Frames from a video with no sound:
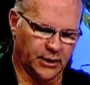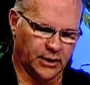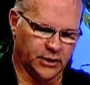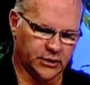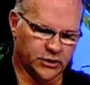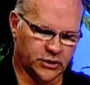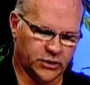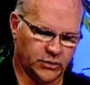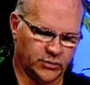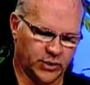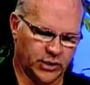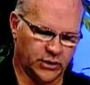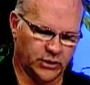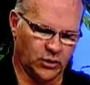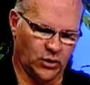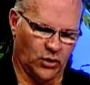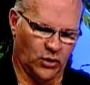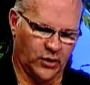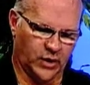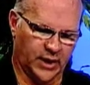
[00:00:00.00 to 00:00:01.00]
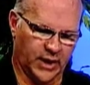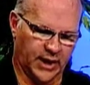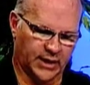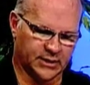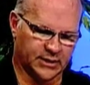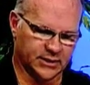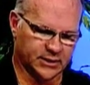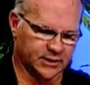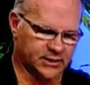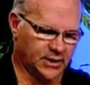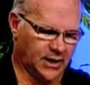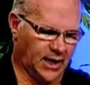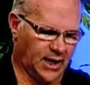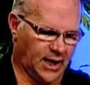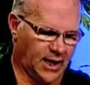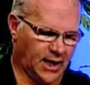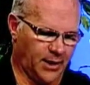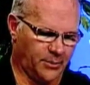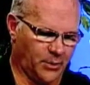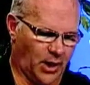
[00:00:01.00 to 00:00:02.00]
It should be noted at this
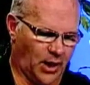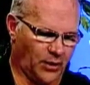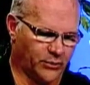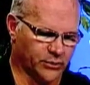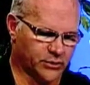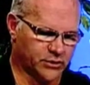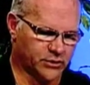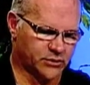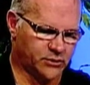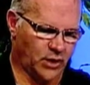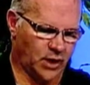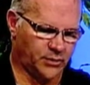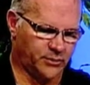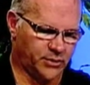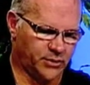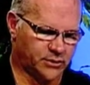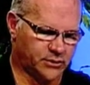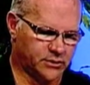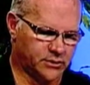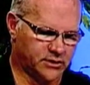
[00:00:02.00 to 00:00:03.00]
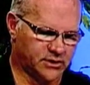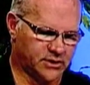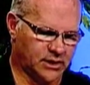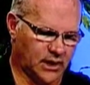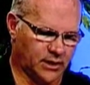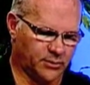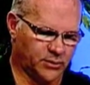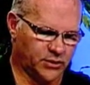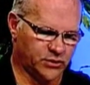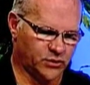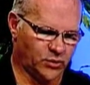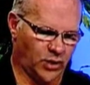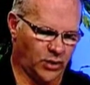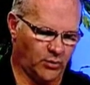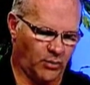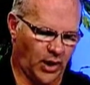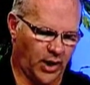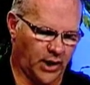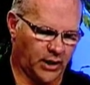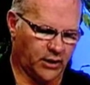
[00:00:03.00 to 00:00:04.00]
time I was struck, stuck
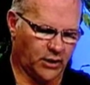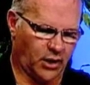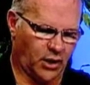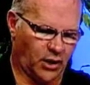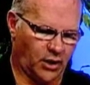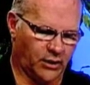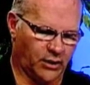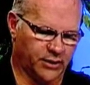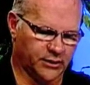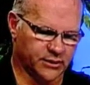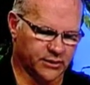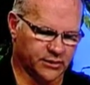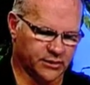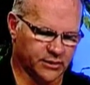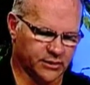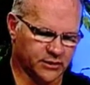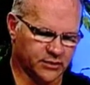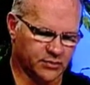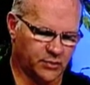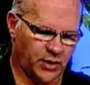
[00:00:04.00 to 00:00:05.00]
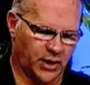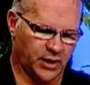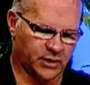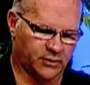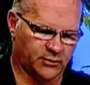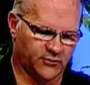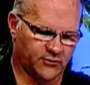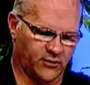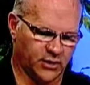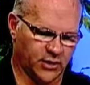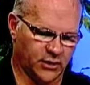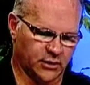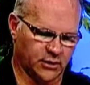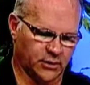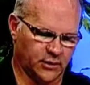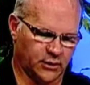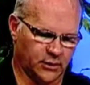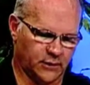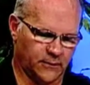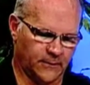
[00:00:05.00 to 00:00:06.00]
between my car and the suspect
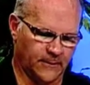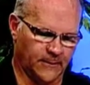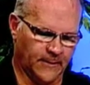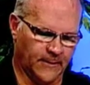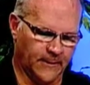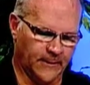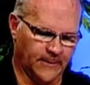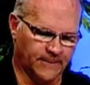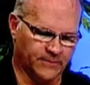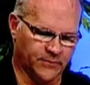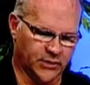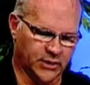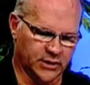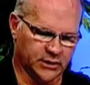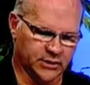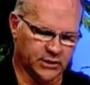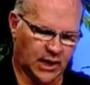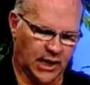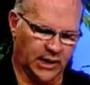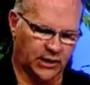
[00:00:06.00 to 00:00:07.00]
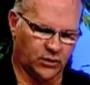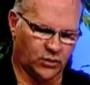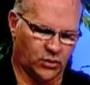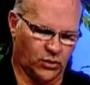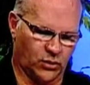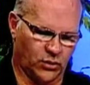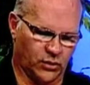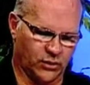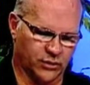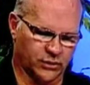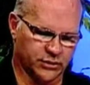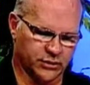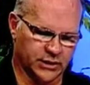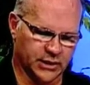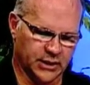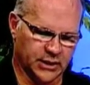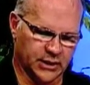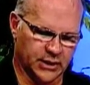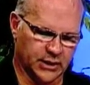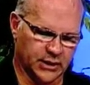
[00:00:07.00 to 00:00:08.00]
vehicle in tight quarters
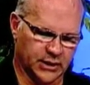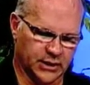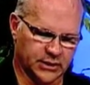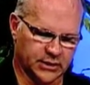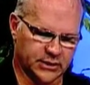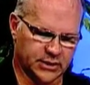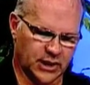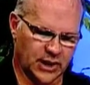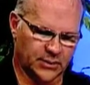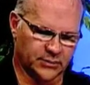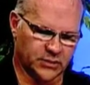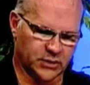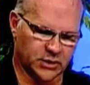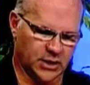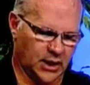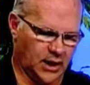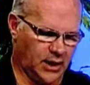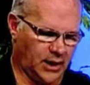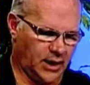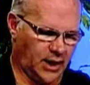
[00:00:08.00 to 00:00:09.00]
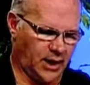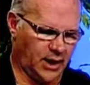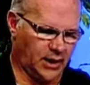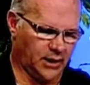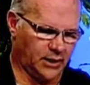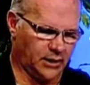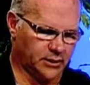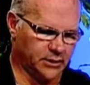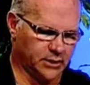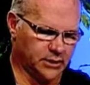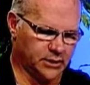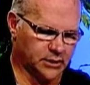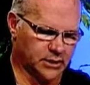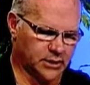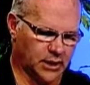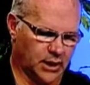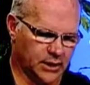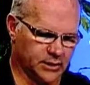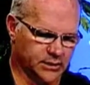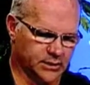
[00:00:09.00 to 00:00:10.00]
in attempt to get A L into
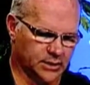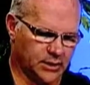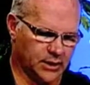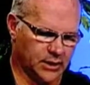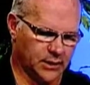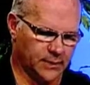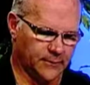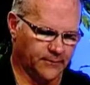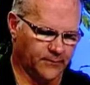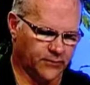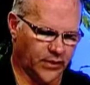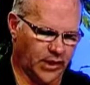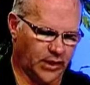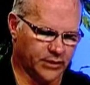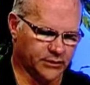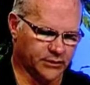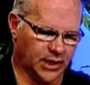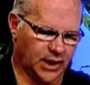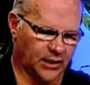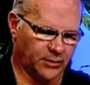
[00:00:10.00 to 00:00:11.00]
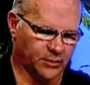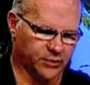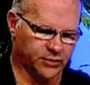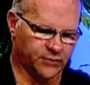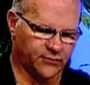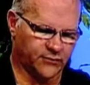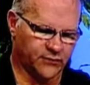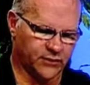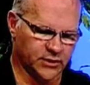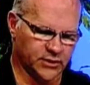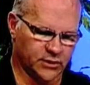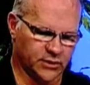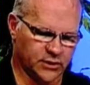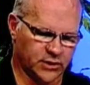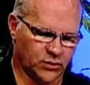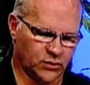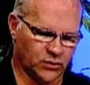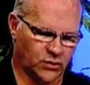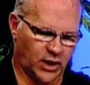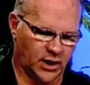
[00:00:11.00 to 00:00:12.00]
custody. I was able to
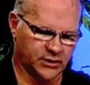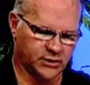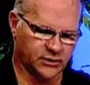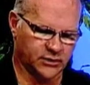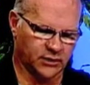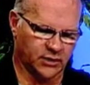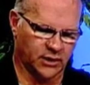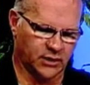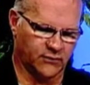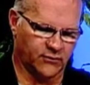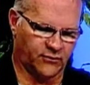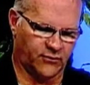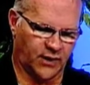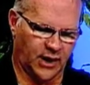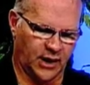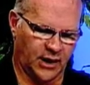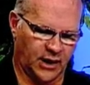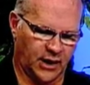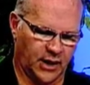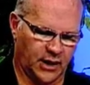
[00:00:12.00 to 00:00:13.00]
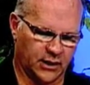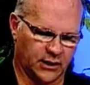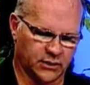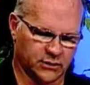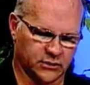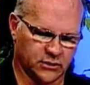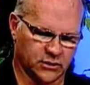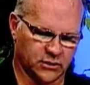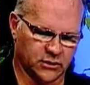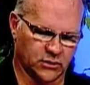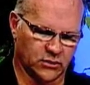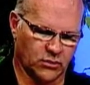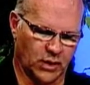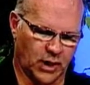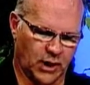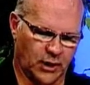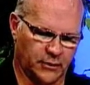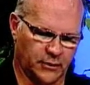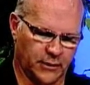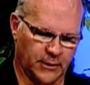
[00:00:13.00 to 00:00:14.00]
physically wrestle and fight A L to the
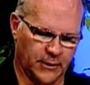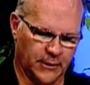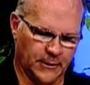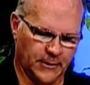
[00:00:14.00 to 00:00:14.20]
ground